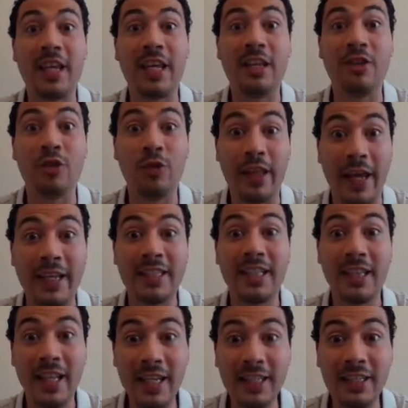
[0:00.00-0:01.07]
in
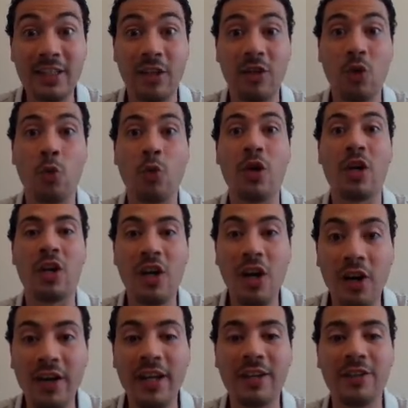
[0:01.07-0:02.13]
today's lesson, we're
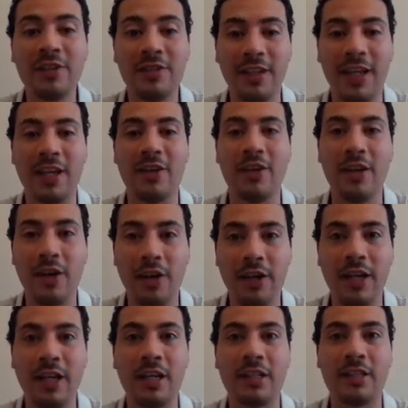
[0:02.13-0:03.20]
gonna continue
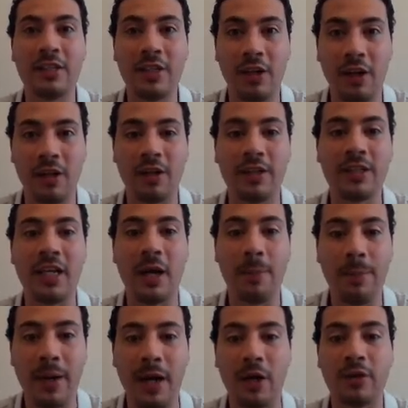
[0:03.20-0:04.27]
learning scholars
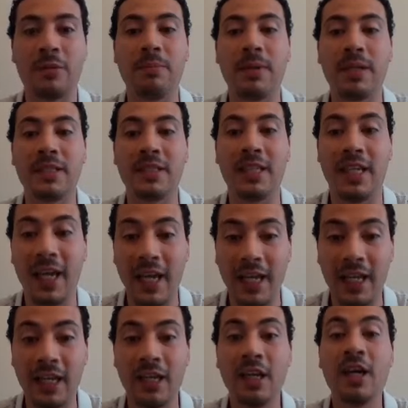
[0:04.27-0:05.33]
about
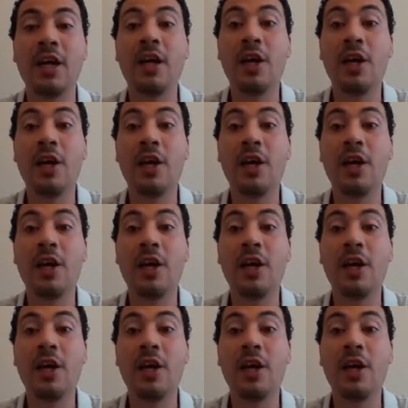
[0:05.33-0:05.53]
investigating